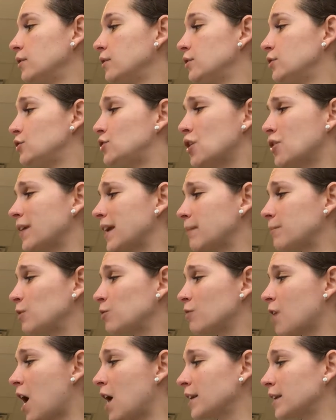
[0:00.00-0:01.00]
Don't get
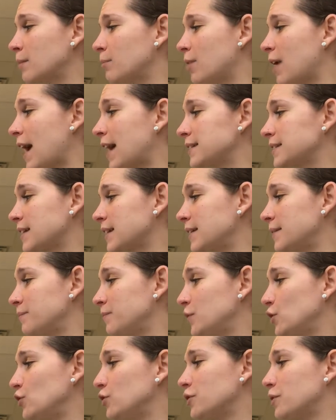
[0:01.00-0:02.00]
me wrong, Nebraska.
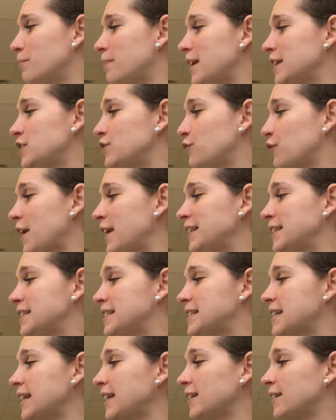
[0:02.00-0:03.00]
You're the best friend a
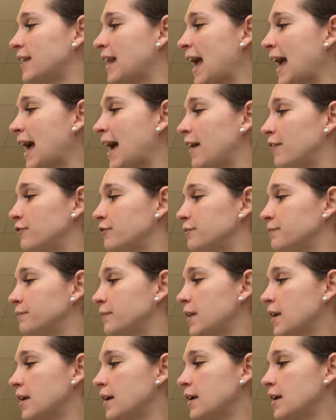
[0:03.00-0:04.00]
state could have.
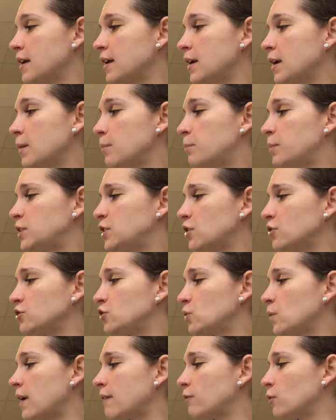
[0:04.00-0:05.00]
But
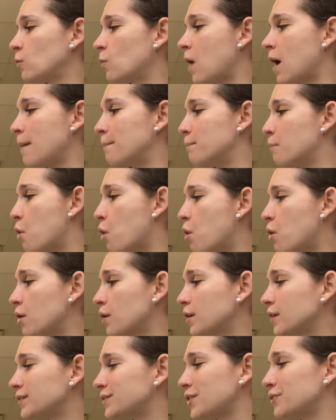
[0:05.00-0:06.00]
don't you ever want
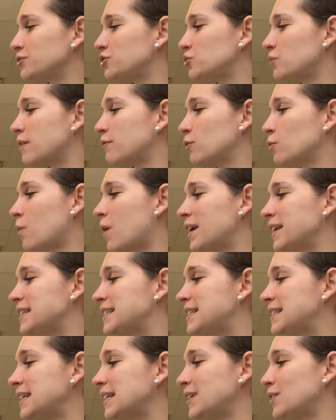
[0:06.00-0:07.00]
more? Don't you ever want to
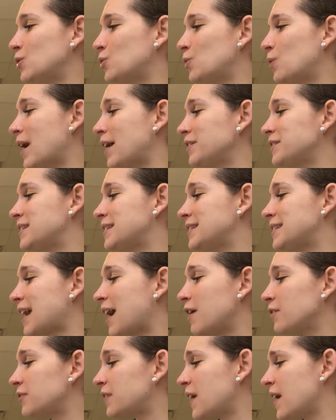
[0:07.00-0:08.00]
see who else is
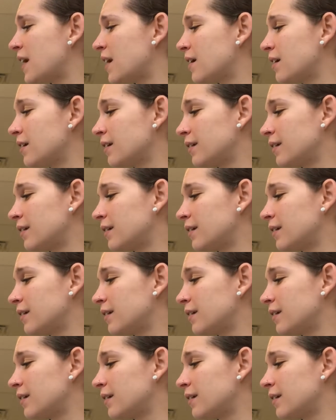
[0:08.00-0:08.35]
out there?